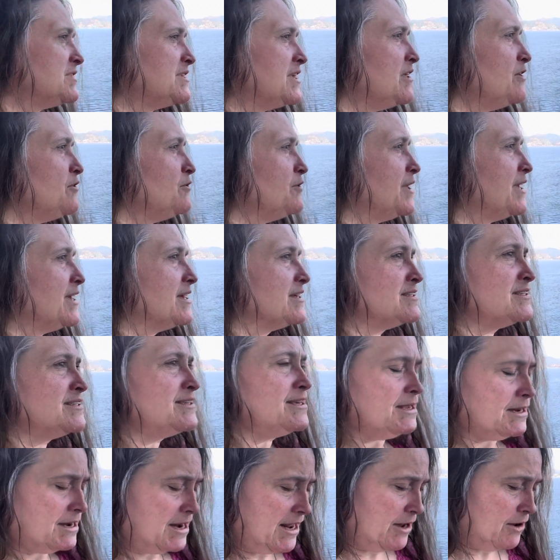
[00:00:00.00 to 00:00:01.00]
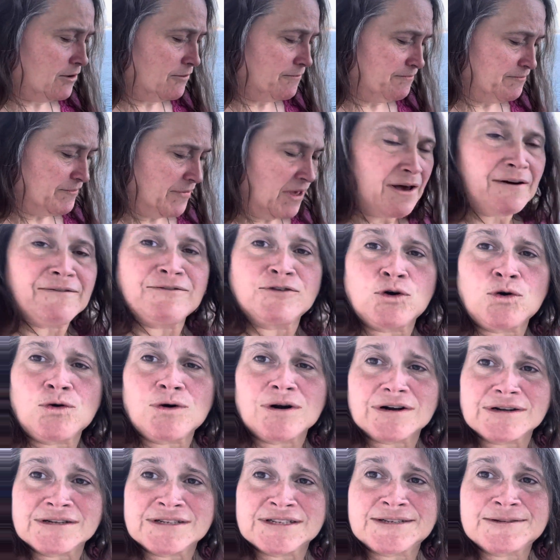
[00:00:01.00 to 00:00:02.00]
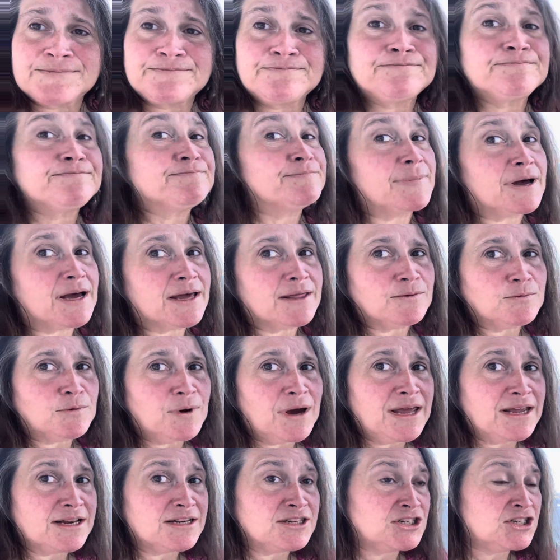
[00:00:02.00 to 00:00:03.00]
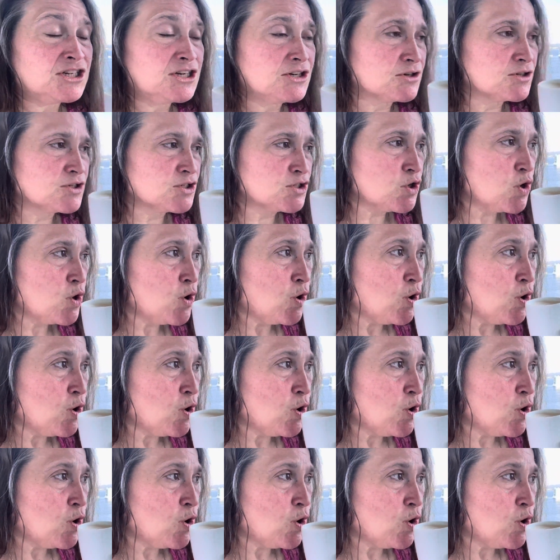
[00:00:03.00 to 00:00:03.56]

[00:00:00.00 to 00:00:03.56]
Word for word: that you can't see now. Of course. By the way, cheers